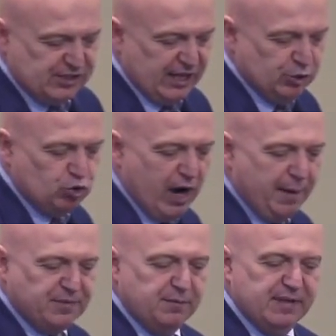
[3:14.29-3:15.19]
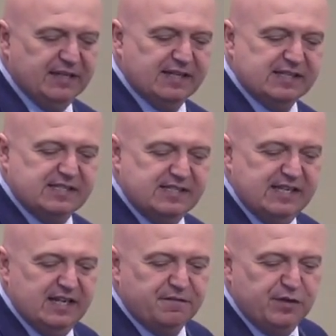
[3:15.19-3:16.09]
and dropped him into the
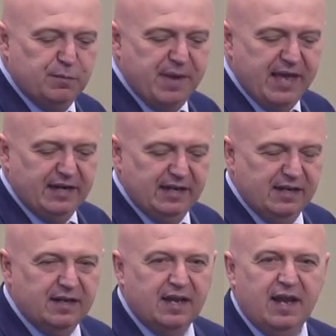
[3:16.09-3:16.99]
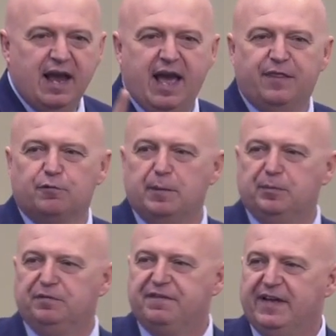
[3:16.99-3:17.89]
sea of humanity, and the
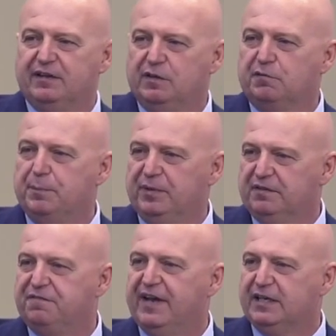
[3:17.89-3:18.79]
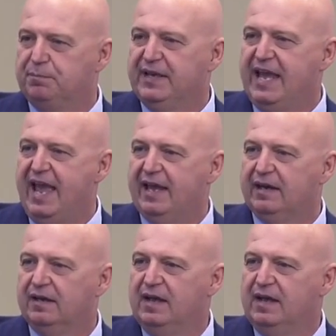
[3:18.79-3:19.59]
ripple effect began.